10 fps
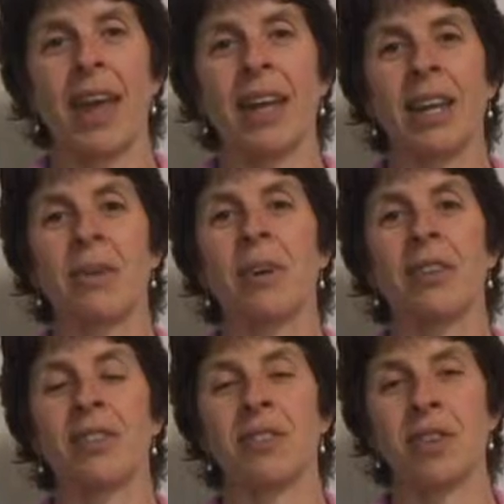And it
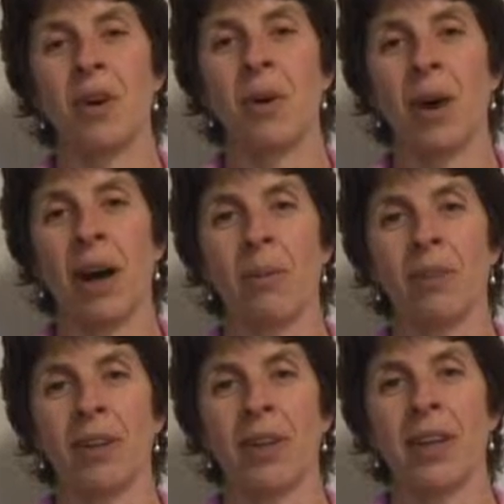was so
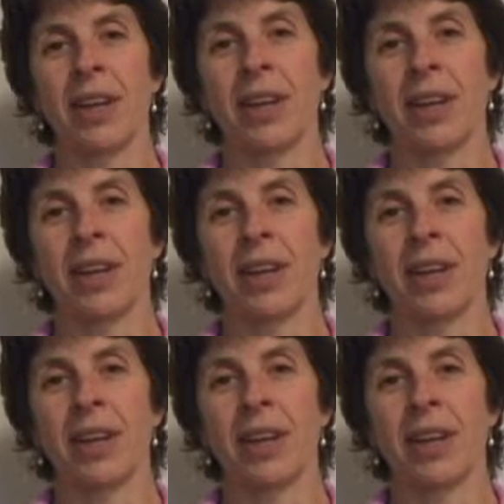helpful